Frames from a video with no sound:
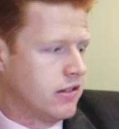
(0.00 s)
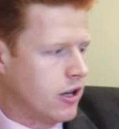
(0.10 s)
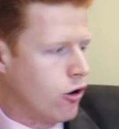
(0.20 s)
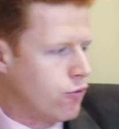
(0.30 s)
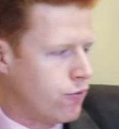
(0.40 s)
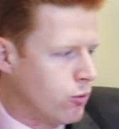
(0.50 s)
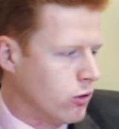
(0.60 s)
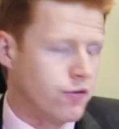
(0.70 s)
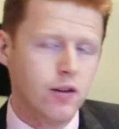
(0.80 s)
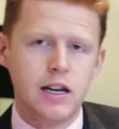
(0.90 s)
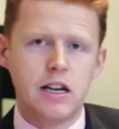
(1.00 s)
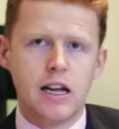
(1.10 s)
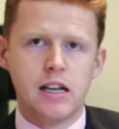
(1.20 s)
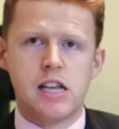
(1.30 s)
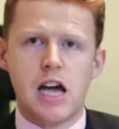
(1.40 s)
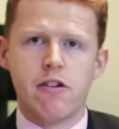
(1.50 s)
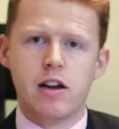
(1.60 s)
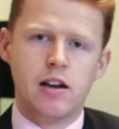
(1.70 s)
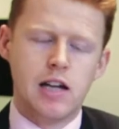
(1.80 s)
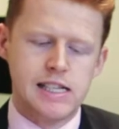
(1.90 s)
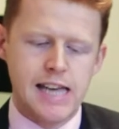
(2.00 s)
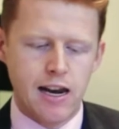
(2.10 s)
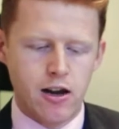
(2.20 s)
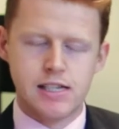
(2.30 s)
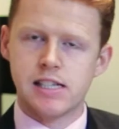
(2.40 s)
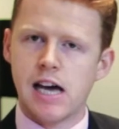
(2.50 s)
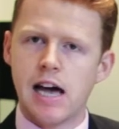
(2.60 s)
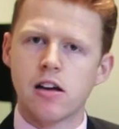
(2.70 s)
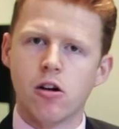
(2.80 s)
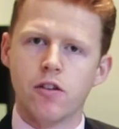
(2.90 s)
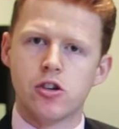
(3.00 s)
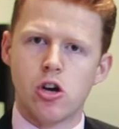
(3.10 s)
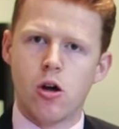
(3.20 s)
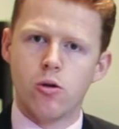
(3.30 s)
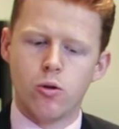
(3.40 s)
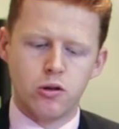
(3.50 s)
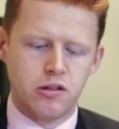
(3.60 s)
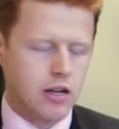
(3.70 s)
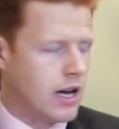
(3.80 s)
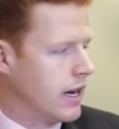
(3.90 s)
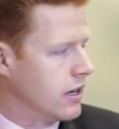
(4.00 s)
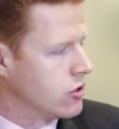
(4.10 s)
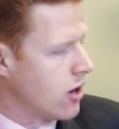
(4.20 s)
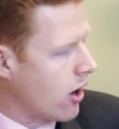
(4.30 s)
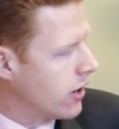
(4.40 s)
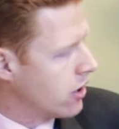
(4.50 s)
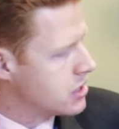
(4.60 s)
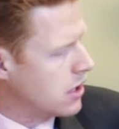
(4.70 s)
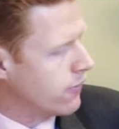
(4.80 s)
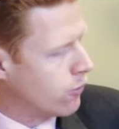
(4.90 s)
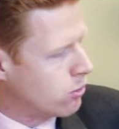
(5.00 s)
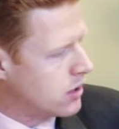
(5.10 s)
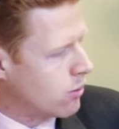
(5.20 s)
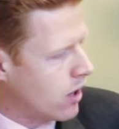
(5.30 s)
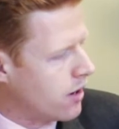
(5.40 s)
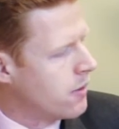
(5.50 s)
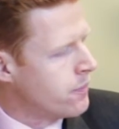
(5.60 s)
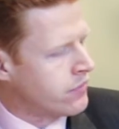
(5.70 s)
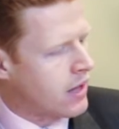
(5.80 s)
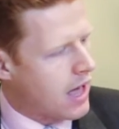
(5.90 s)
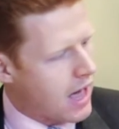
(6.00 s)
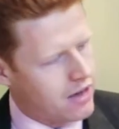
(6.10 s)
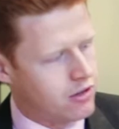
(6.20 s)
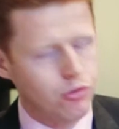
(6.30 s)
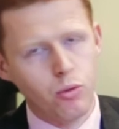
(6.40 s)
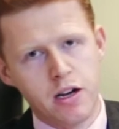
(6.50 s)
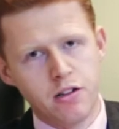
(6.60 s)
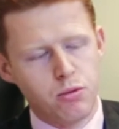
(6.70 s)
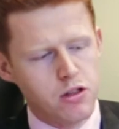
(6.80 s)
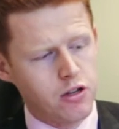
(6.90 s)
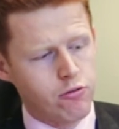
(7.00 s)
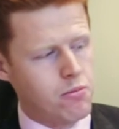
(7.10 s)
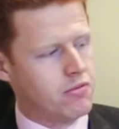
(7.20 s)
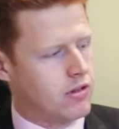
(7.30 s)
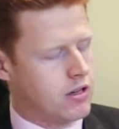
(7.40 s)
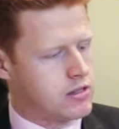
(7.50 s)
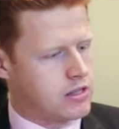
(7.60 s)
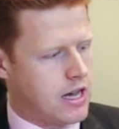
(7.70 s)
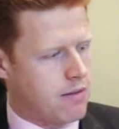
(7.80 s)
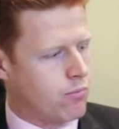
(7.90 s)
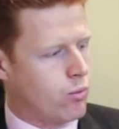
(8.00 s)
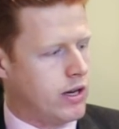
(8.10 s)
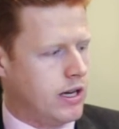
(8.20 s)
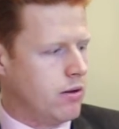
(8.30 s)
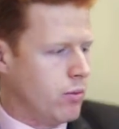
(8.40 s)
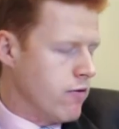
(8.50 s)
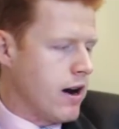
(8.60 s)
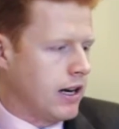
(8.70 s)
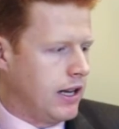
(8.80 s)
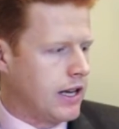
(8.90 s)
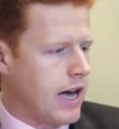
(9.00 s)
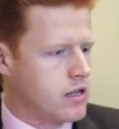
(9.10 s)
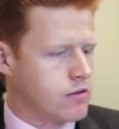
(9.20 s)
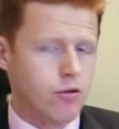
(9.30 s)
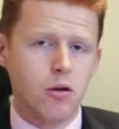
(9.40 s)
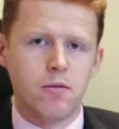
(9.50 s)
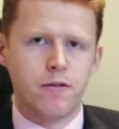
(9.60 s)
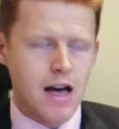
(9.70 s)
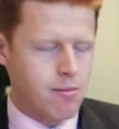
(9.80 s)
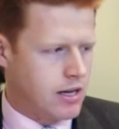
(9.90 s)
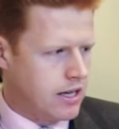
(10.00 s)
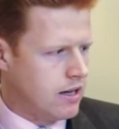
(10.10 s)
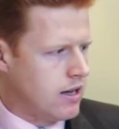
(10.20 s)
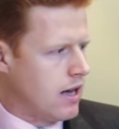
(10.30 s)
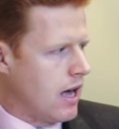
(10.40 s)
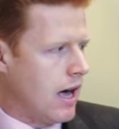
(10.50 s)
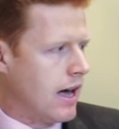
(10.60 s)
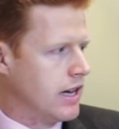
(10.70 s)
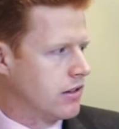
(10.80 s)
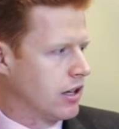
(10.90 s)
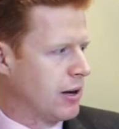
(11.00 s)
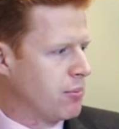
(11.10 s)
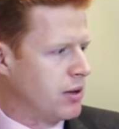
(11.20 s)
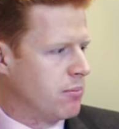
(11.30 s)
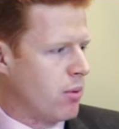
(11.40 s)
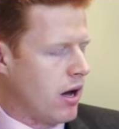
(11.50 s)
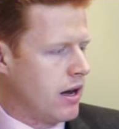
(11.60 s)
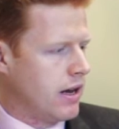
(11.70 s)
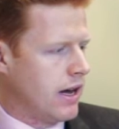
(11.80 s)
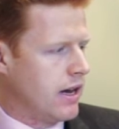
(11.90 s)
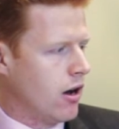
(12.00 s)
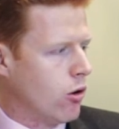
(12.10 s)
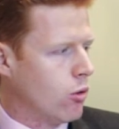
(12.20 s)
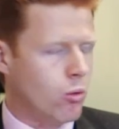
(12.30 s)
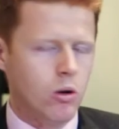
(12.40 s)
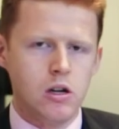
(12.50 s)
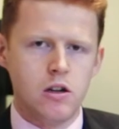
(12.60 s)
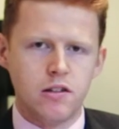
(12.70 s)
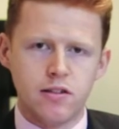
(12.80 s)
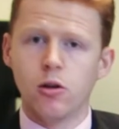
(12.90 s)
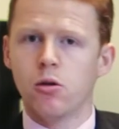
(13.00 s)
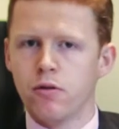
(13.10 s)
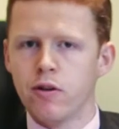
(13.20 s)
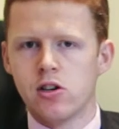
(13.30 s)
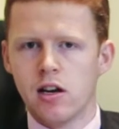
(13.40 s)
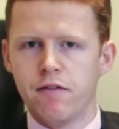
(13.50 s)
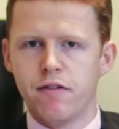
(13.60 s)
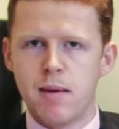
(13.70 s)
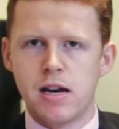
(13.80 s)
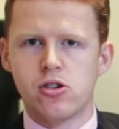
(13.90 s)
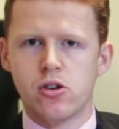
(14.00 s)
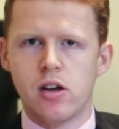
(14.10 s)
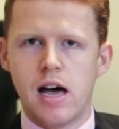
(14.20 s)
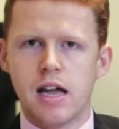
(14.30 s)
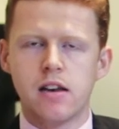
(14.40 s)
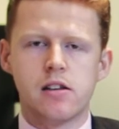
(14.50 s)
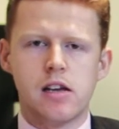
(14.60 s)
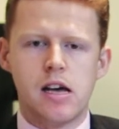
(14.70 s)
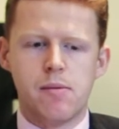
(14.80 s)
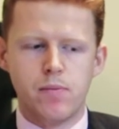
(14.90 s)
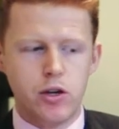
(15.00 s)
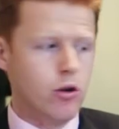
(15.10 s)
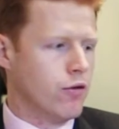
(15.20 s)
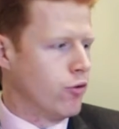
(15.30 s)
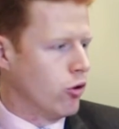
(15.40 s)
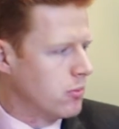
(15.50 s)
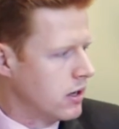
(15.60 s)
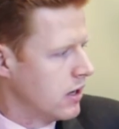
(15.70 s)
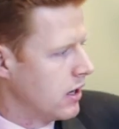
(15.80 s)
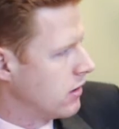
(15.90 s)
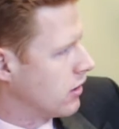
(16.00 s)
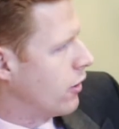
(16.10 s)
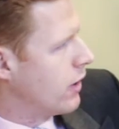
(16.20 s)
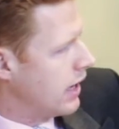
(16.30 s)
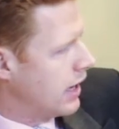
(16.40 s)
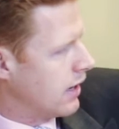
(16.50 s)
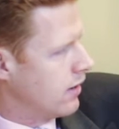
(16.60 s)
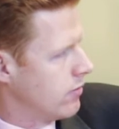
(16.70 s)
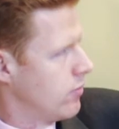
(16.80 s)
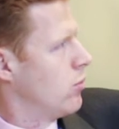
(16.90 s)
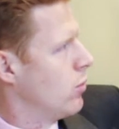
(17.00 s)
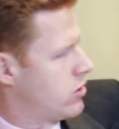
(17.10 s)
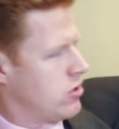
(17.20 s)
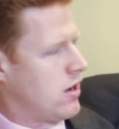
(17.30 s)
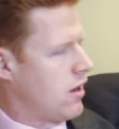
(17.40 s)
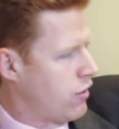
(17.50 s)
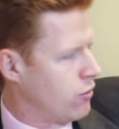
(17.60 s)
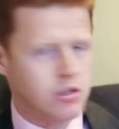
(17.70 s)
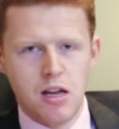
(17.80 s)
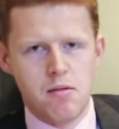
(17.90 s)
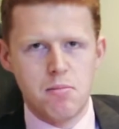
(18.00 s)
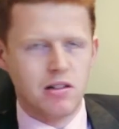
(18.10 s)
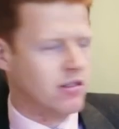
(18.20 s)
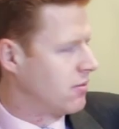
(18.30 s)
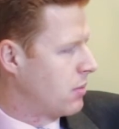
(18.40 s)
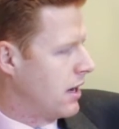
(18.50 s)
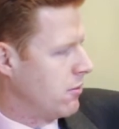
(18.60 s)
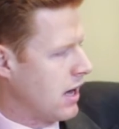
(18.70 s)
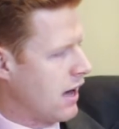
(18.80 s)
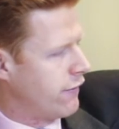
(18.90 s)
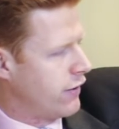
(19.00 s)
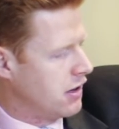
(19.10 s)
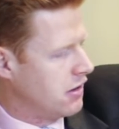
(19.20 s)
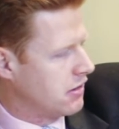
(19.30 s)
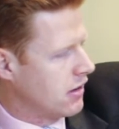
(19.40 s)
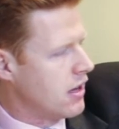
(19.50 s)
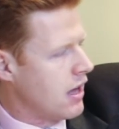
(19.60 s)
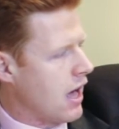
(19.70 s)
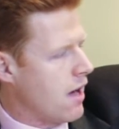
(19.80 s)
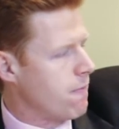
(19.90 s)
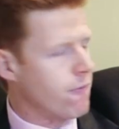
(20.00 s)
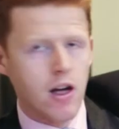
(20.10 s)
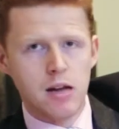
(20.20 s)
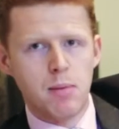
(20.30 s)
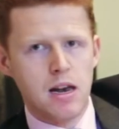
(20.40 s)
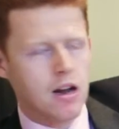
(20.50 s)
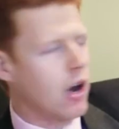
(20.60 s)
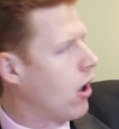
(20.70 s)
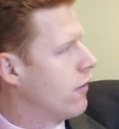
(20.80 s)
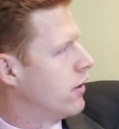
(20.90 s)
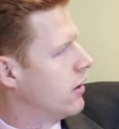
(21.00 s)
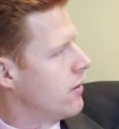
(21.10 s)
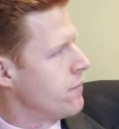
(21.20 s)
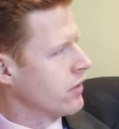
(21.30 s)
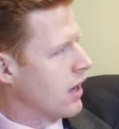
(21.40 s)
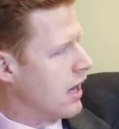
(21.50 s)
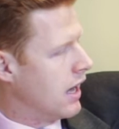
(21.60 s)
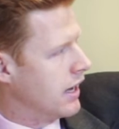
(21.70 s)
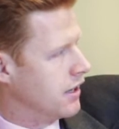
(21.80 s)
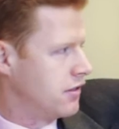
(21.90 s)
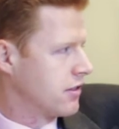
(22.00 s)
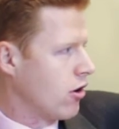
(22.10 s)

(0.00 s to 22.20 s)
itself was for leading a daring daylight attack on the Scharnhorst in July 1941. And as always, with the groups that we regularly get from family, it's accompanied by a whole slew of original information and uniform. So here, which I thought I must display, we have his flying balaclava, his